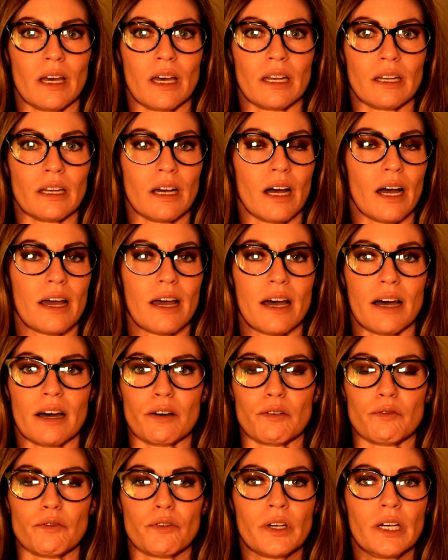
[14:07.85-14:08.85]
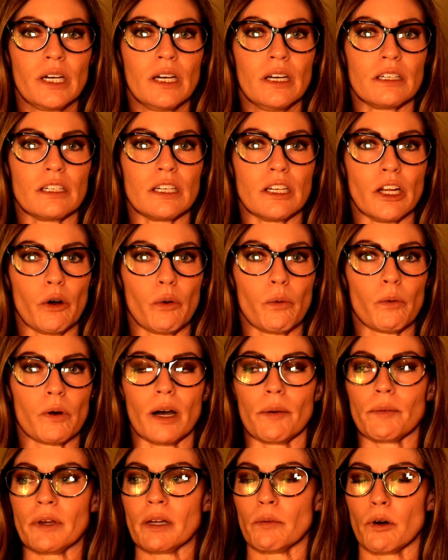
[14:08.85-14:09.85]
And I have,
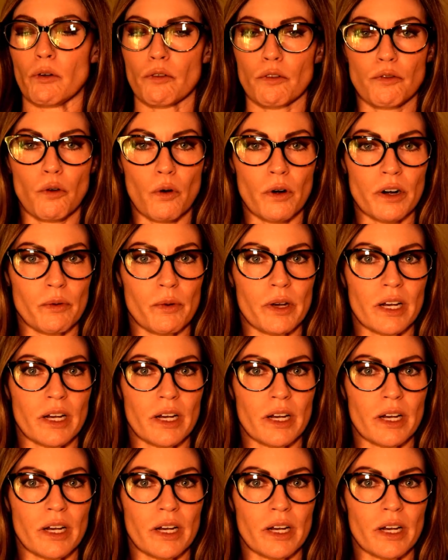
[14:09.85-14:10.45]
I'm over 40.